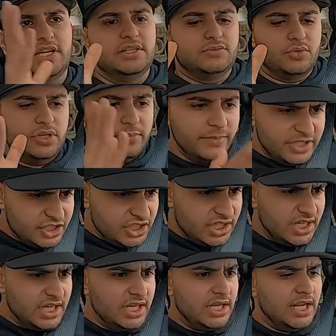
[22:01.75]
because we're in
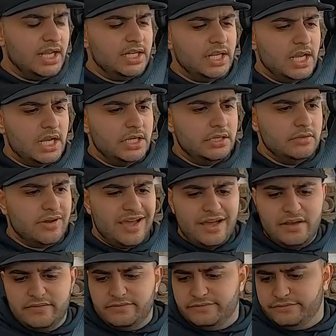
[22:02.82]
Michigan, and then you
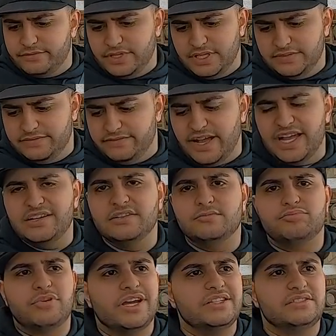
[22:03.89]
have a
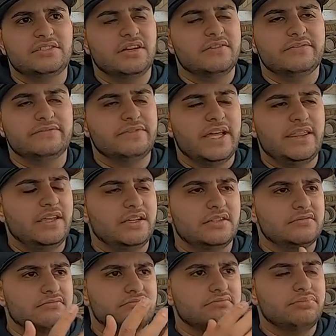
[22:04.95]
final price of, I think,
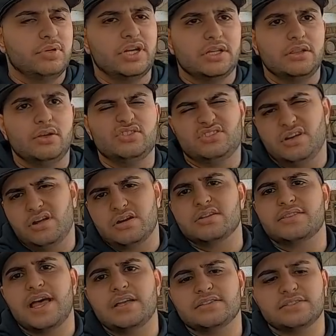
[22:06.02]
pretty close to
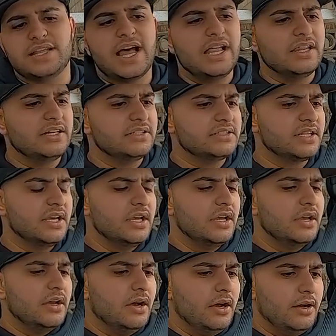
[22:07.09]
$100,000.
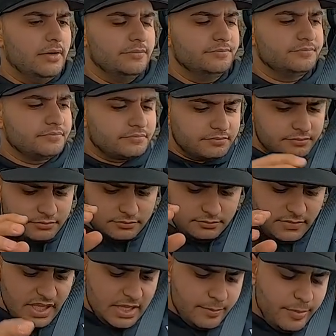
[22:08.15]
Um,
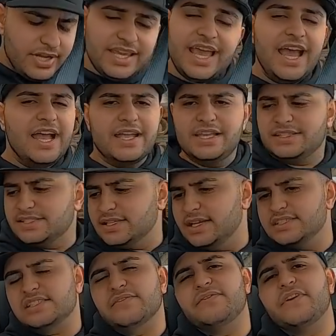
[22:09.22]
but yeah, it's
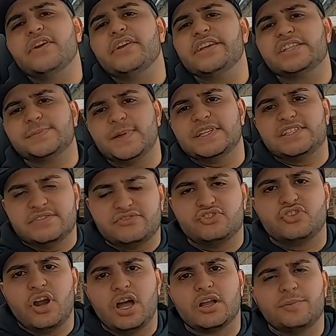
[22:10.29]
a, it's a very expensive
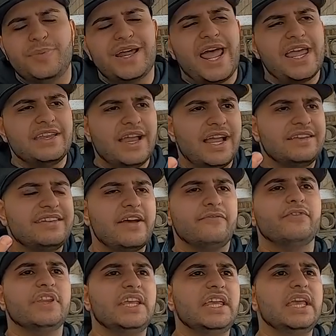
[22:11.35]
truck, but I, I
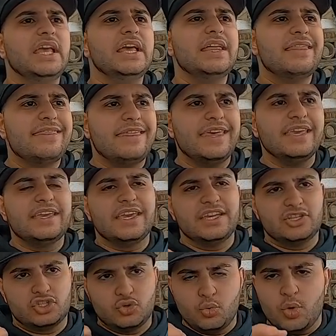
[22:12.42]
definitely think
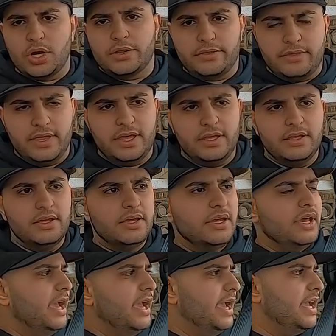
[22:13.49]
it's worth it.
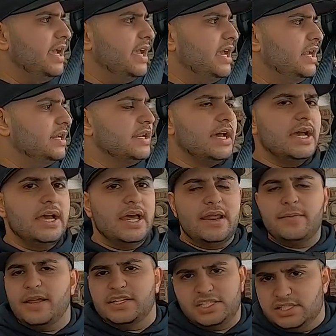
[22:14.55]
And and
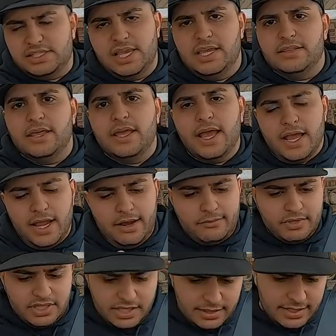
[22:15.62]
I'm not just saying that. I, I
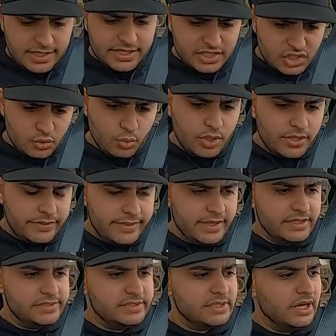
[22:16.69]
really think it's worth
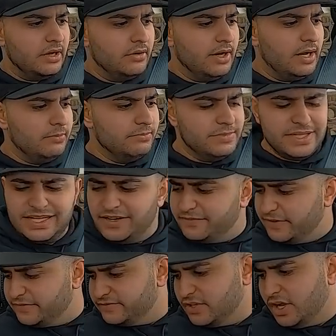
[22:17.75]
it. So um,
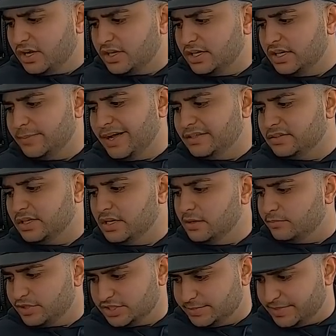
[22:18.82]
enough of talking about the
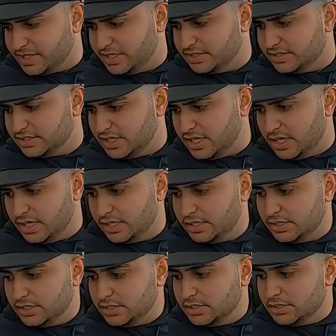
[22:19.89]
numbers because uh,
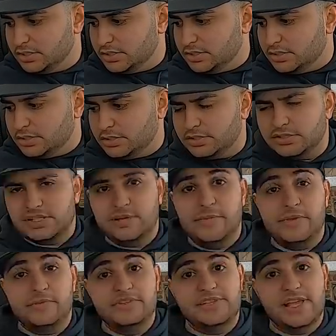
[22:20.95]
it's gonna
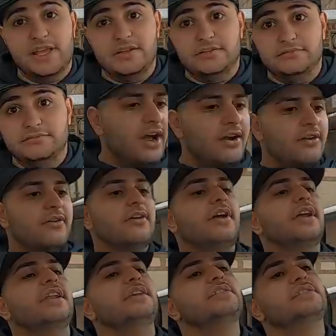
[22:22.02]
make me sad.
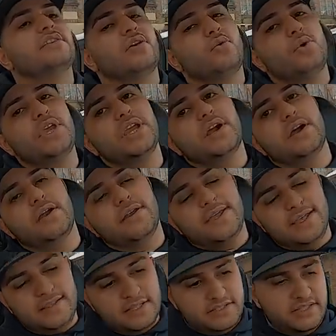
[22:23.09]
Alrighty, so we are
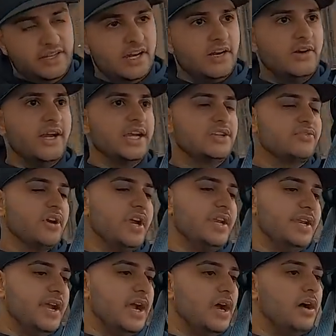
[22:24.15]
in the TRX
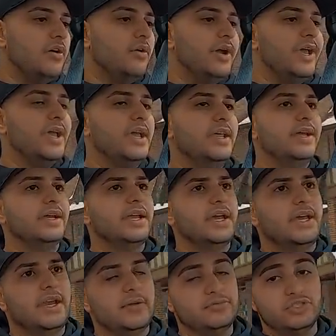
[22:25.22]
right now, and
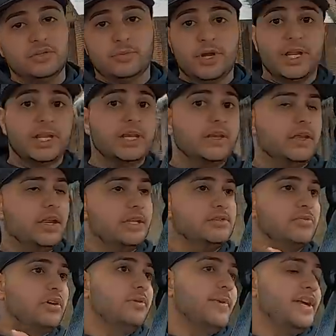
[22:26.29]
again, I'm still breaking it in. I
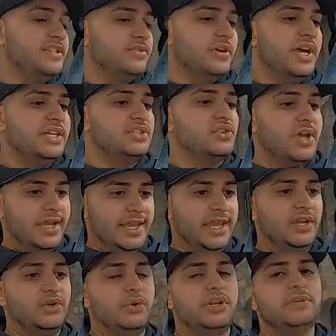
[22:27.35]
just want to remind you guys, so I
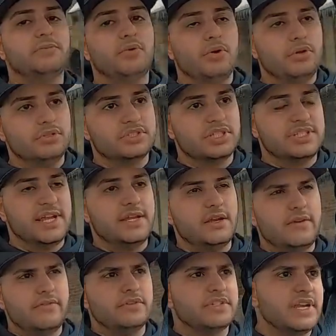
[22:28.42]
can't do any pulls because I
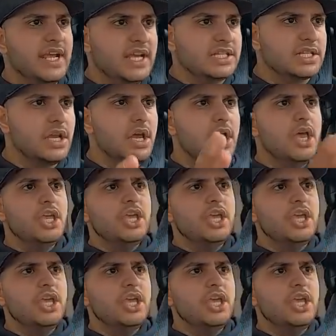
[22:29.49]
know everyone's gonna ask,